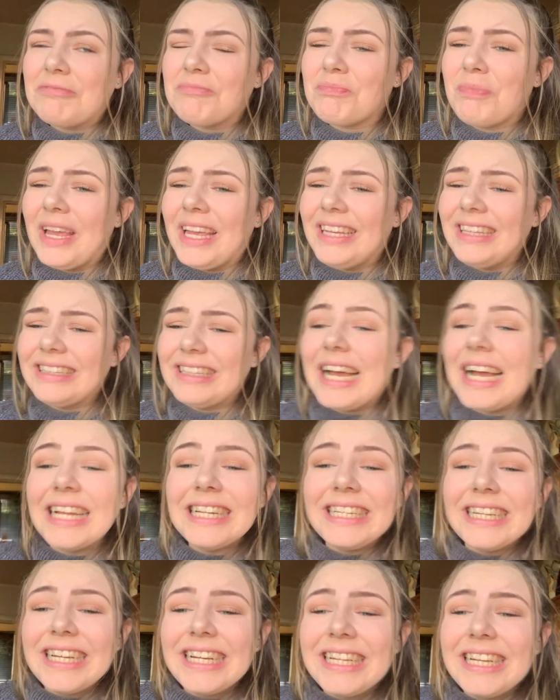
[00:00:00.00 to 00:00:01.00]
Pink
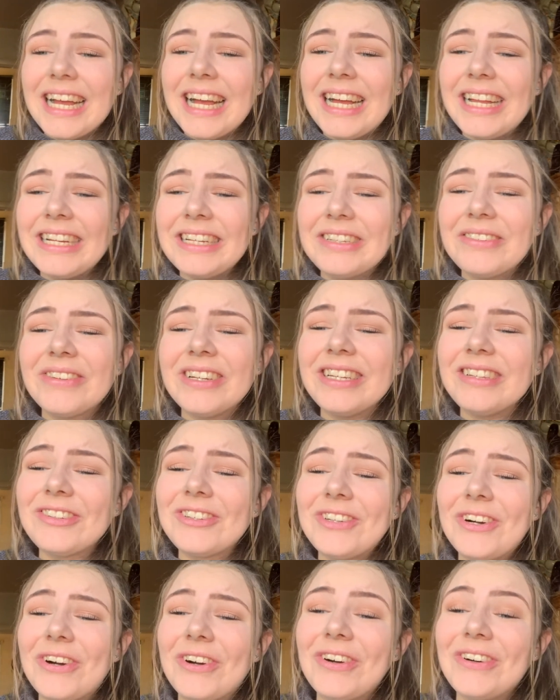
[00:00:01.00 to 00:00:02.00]
Teddy, I don't know what it's
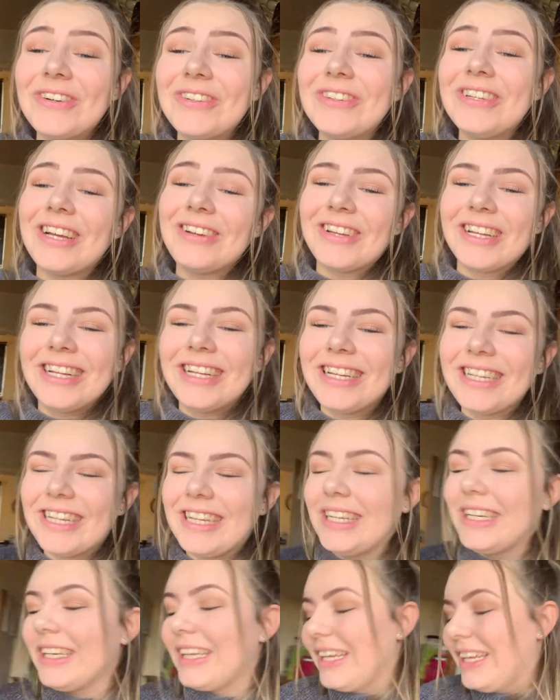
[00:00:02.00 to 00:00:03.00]
called. I'm
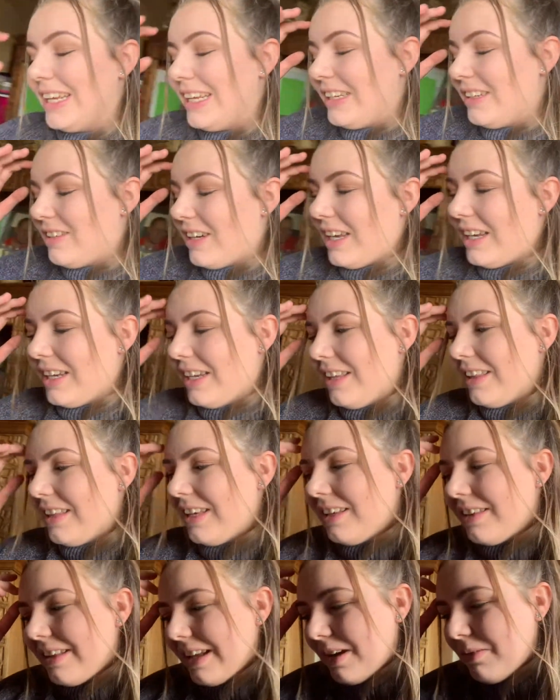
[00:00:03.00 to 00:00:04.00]
gonna try and link
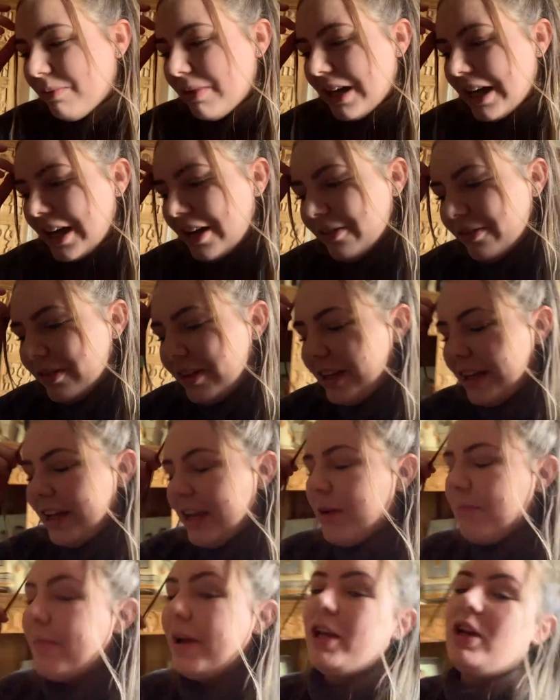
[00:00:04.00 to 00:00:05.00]
things down below.
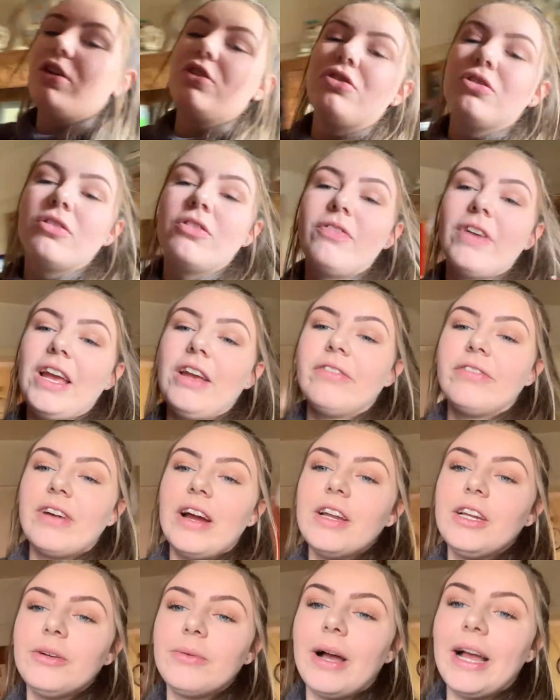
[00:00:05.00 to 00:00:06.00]
My usual favourite
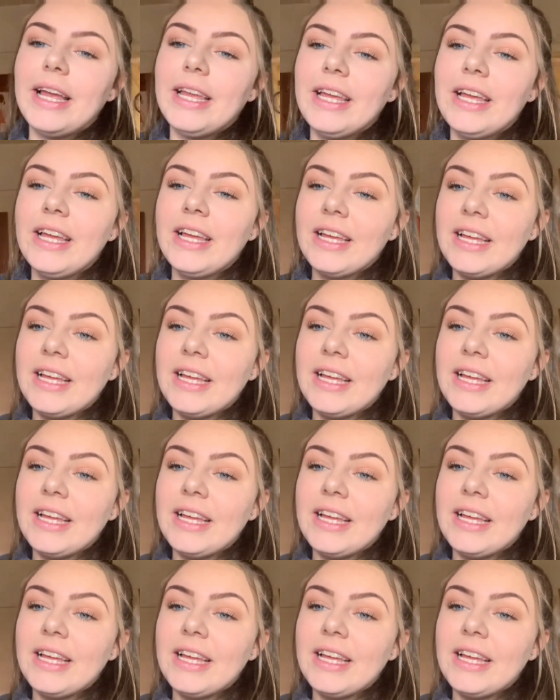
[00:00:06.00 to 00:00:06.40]
anyway.